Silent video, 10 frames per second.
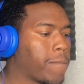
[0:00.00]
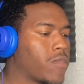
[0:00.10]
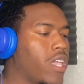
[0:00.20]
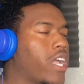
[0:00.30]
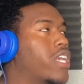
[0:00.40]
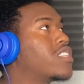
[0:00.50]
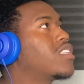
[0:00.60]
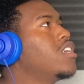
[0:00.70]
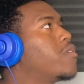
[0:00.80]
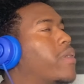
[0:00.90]
Y'all got to
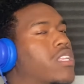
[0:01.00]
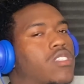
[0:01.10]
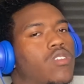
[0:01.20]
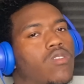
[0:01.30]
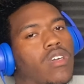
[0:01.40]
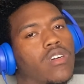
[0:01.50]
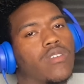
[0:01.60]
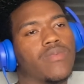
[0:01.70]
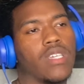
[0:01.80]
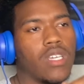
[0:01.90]
think about it too, though.
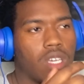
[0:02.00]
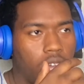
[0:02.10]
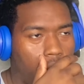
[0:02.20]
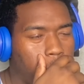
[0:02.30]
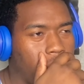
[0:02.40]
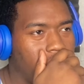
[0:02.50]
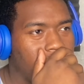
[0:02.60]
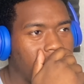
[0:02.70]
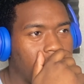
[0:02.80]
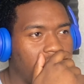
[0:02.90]
I mean,
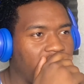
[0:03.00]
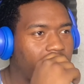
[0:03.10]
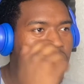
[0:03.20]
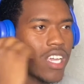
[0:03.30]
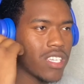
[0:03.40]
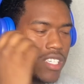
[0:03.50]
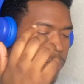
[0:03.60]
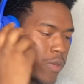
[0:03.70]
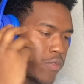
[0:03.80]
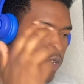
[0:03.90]
like I said
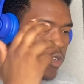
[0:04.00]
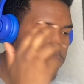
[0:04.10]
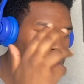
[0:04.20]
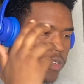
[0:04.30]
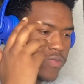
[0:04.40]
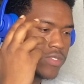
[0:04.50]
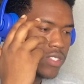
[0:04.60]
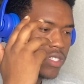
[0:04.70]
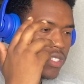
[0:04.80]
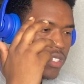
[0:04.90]
before, bro.
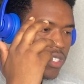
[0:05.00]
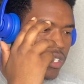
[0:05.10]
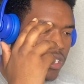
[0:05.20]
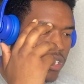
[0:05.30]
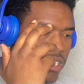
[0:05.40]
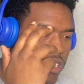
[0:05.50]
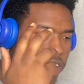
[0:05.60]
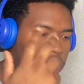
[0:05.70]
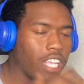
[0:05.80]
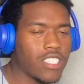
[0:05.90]

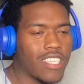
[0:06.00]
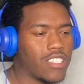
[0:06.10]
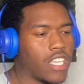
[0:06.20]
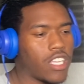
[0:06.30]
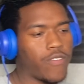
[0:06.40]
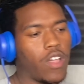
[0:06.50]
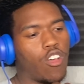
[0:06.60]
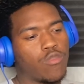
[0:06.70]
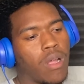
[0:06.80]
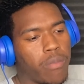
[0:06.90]
Like, that's like the same thing if I
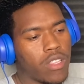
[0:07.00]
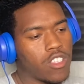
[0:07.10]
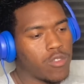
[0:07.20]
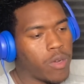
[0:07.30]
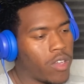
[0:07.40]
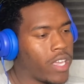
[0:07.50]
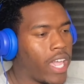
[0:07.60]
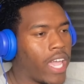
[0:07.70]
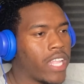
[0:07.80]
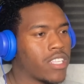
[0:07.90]
lost my brothers, bro.
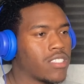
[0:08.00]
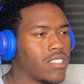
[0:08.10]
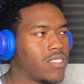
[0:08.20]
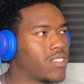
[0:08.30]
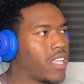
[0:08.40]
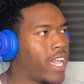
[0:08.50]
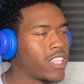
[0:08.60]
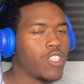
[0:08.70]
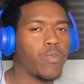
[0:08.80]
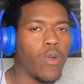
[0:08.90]
At
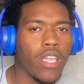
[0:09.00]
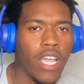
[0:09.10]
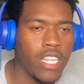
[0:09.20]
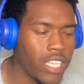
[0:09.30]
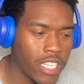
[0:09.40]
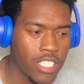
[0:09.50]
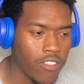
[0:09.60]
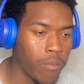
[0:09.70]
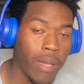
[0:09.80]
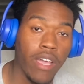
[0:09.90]
this point, it doesn't
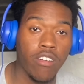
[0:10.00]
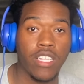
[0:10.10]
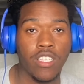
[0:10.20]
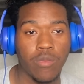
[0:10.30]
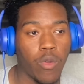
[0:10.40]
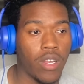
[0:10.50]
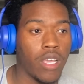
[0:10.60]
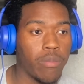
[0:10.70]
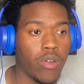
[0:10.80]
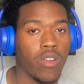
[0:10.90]
even matter at this point. Like,
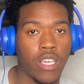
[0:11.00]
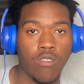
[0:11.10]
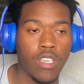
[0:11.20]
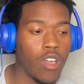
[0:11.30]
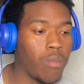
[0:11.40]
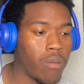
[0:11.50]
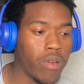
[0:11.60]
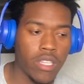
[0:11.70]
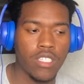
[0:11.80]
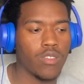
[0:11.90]
bro, like, you kill my
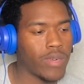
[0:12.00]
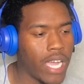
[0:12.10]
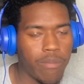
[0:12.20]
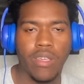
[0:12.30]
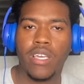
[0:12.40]
brother, it's a wrap.